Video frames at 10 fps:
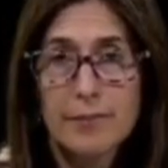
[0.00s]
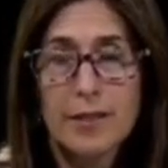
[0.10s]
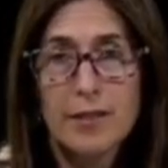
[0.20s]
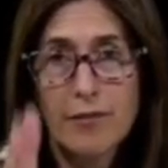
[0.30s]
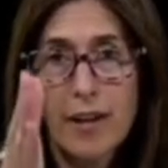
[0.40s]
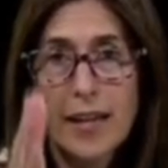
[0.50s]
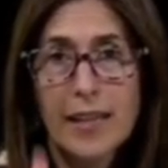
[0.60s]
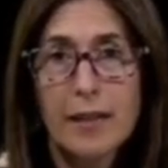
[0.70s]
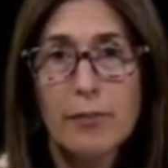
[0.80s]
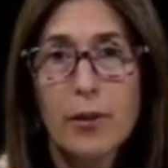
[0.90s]

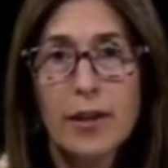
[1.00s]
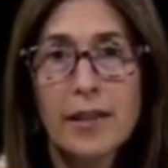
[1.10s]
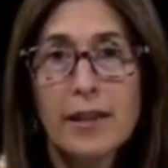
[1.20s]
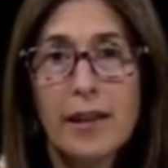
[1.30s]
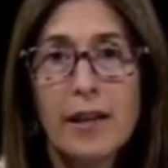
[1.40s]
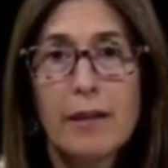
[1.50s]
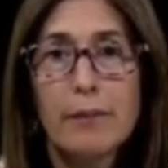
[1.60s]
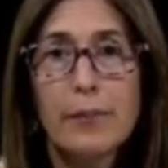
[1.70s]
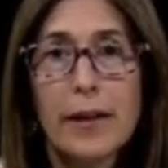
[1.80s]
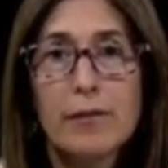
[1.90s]
dividing point,
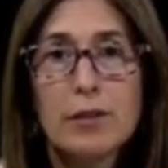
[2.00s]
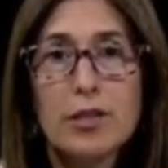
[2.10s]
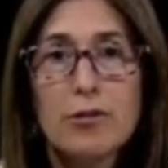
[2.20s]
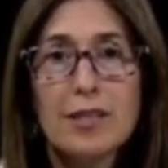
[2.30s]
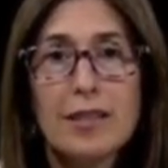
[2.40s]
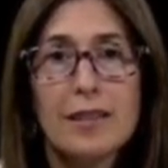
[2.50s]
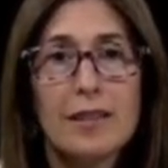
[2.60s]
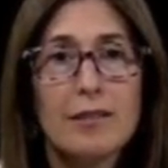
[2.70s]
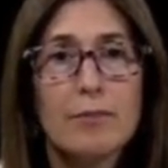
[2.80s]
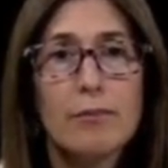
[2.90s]
but we do see that
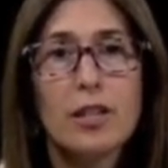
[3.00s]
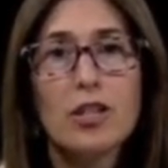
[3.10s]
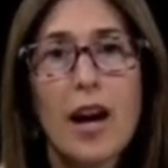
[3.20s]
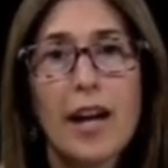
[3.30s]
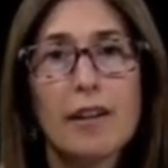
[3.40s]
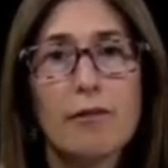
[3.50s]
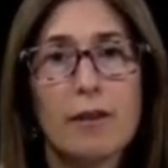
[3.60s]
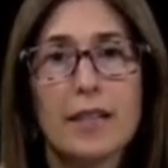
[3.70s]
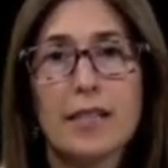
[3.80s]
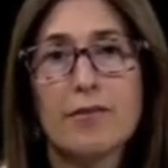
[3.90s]
there's much higher
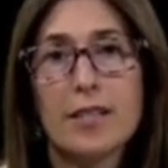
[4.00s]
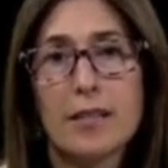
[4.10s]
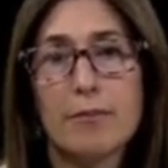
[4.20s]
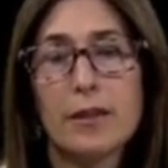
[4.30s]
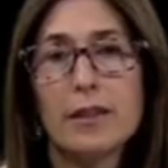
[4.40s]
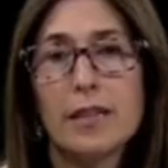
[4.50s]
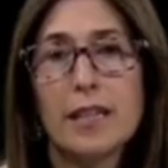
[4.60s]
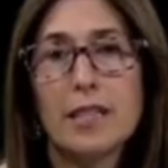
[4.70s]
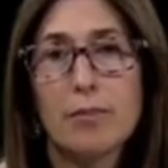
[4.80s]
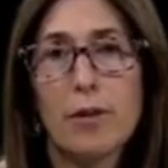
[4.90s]
rates of disability
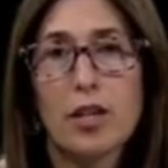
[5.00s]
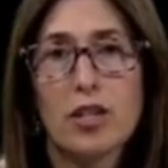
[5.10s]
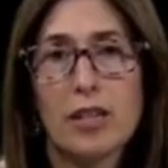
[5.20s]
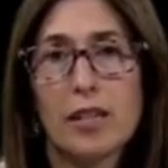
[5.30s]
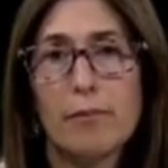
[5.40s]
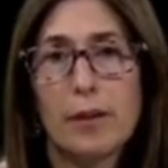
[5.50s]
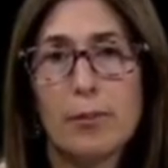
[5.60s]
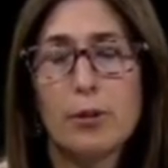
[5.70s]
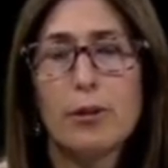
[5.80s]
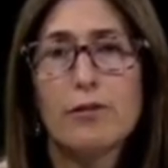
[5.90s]
and depression in
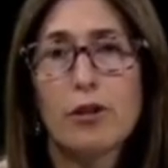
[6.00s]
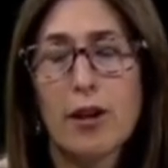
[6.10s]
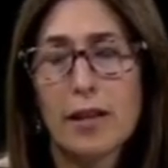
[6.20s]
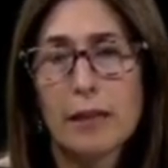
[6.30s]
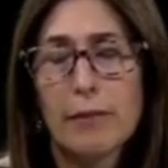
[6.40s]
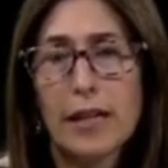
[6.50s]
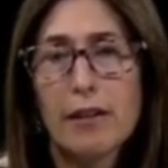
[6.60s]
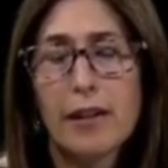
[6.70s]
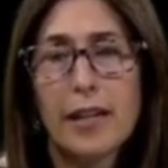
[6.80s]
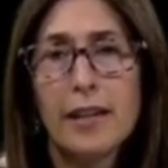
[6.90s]
people who have chronic
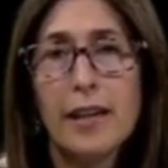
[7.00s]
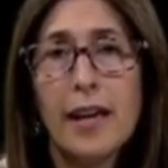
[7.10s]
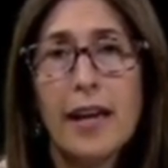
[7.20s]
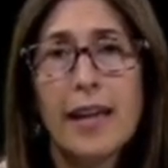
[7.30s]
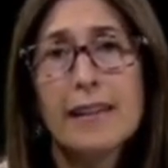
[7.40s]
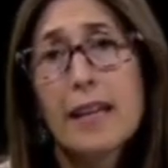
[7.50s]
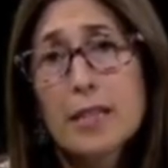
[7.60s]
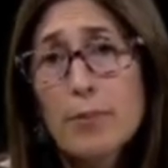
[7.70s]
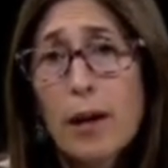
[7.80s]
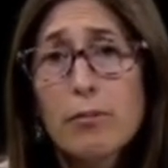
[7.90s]
migraine, and
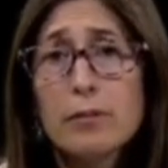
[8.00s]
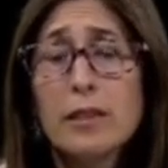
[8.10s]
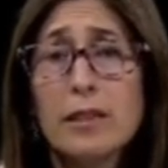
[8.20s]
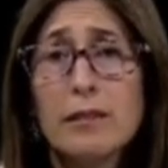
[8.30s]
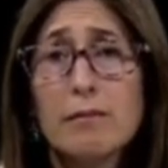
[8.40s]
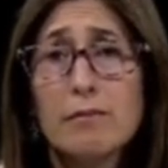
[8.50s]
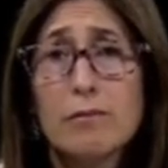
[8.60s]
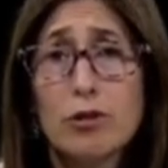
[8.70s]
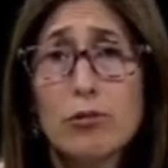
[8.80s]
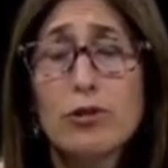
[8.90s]
that's probably
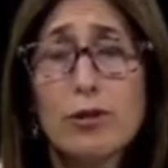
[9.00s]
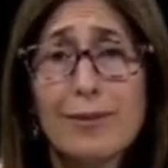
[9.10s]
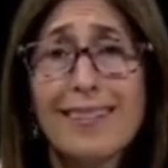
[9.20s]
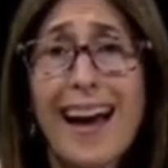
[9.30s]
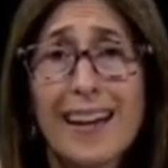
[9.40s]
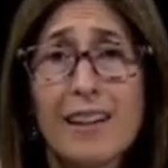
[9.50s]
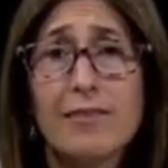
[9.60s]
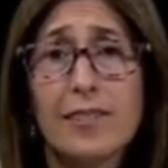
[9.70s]
due to lack of